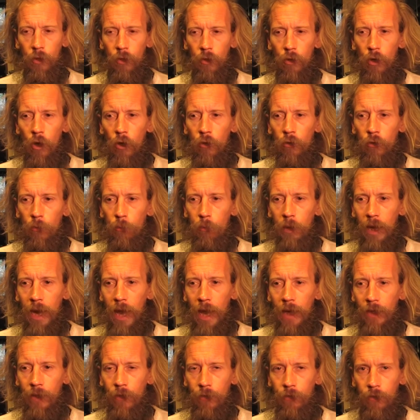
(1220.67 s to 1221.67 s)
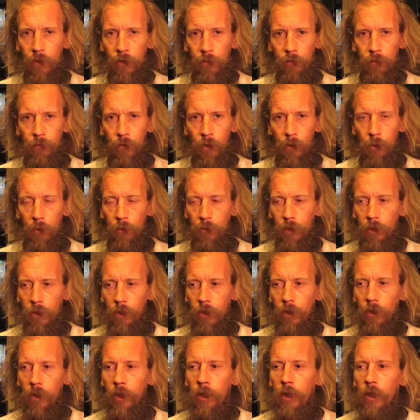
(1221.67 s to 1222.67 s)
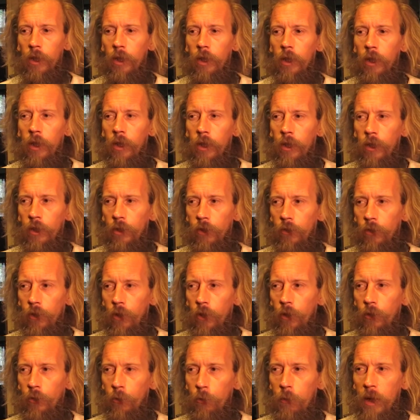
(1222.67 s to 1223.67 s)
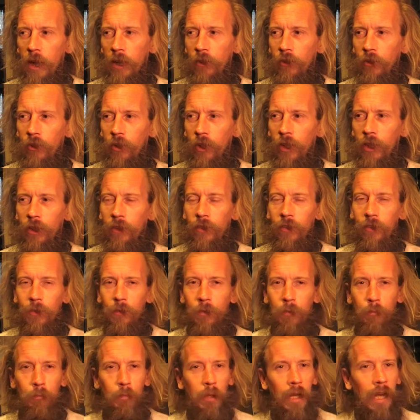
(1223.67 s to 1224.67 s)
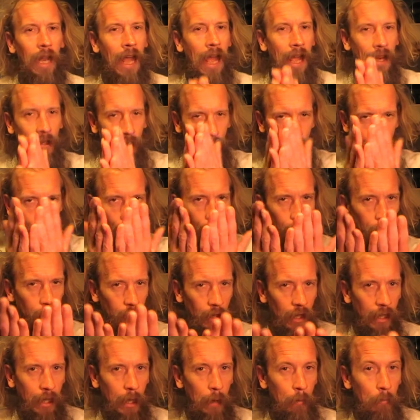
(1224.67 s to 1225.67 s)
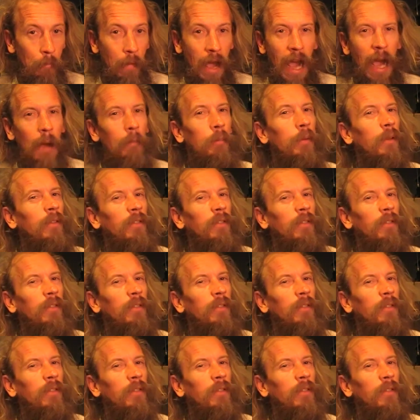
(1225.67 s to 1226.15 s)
God's plan is unfolding. So I was imagining this plan unfold, like a map,